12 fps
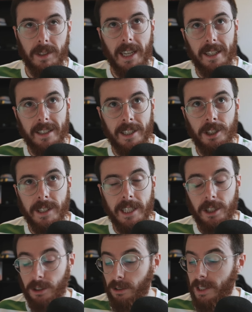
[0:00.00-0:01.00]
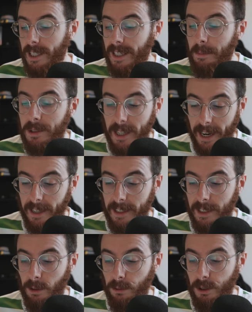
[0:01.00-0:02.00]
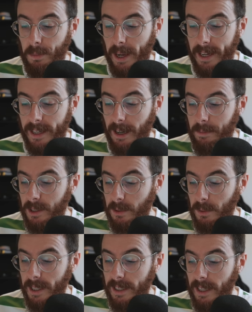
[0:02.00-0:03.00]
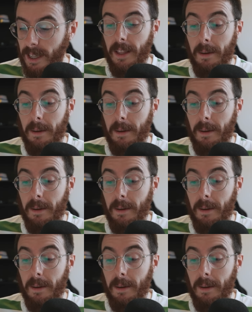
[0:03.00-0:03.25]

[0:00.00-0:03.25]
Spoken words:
He's had his injury issues. He comes second in the All Japan Cup this week.